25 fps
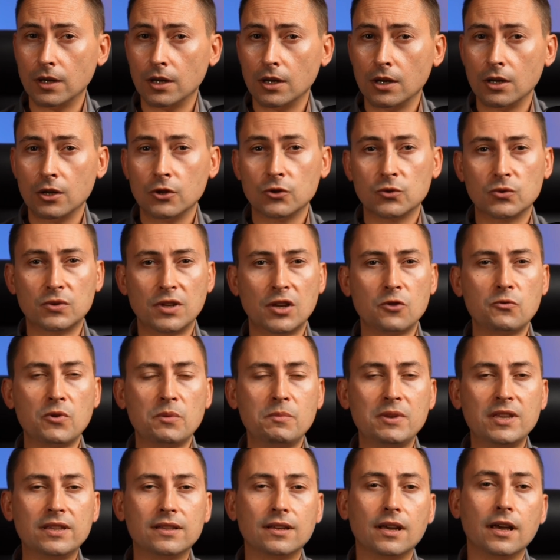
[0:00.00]
Today we
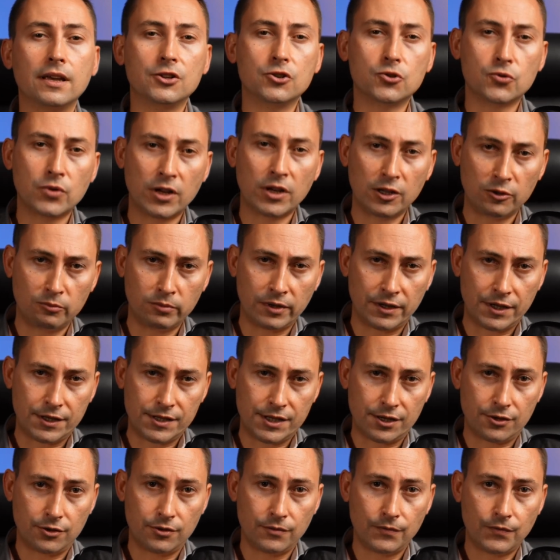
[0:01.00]
meet a
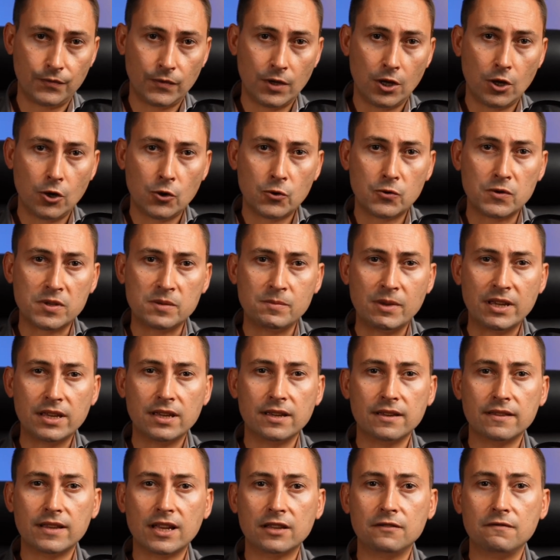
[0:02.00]
trailblazer who is making
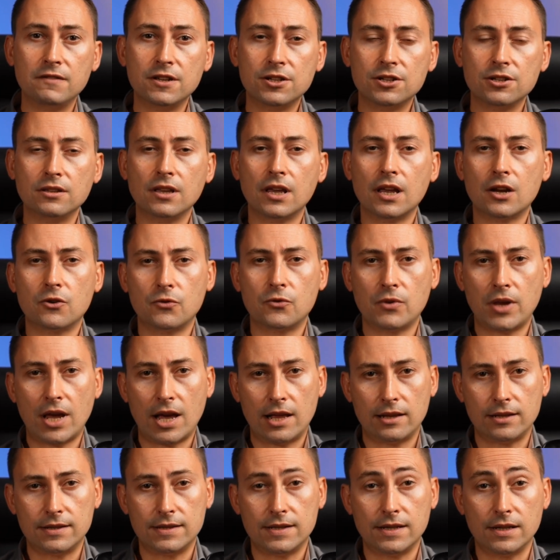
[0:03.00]
that vision a
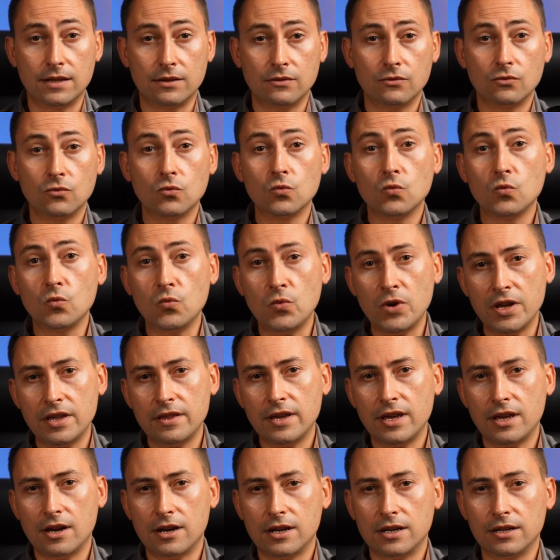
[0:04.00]
reality with
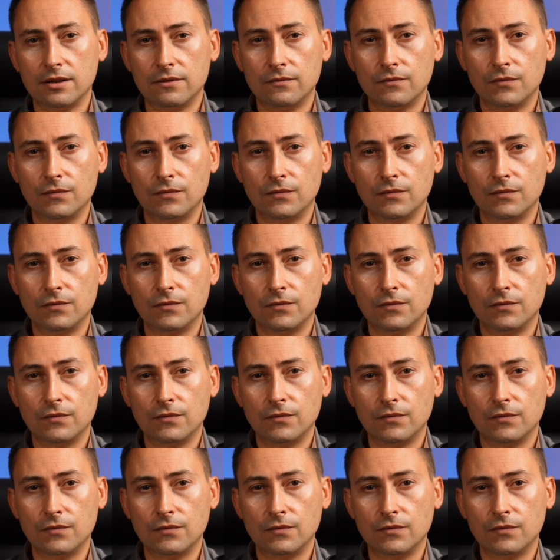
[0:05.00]
AI,